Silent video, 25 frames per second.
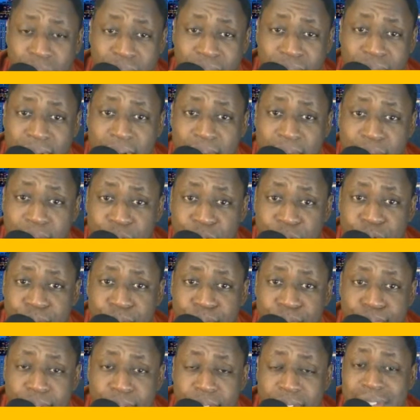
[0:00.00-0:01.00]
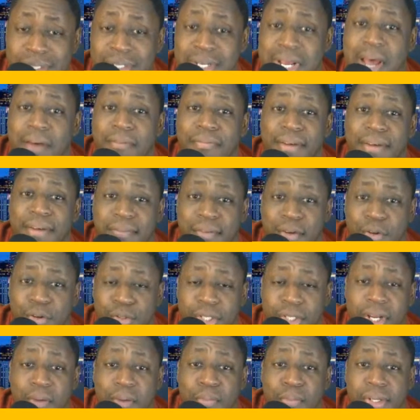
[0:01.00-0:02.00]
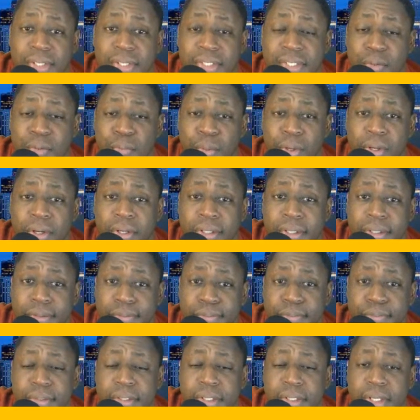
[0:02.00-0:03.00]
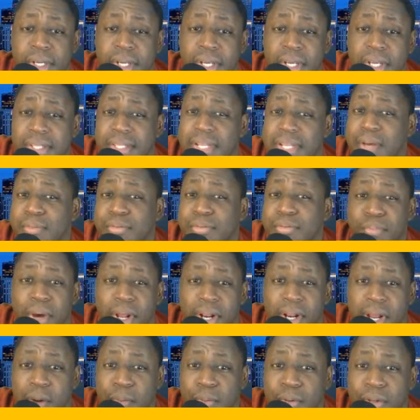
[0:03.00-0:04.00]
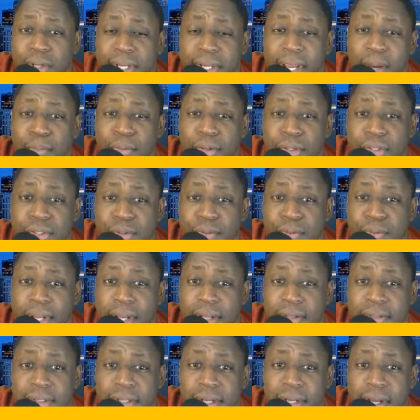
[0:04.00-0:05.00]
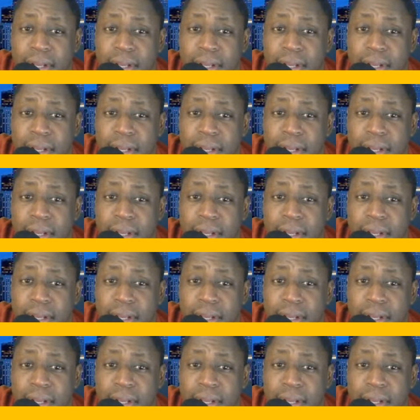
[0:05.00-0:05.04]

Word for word: 500, top 500 companies in America. That's what probably I would look at with $2,000.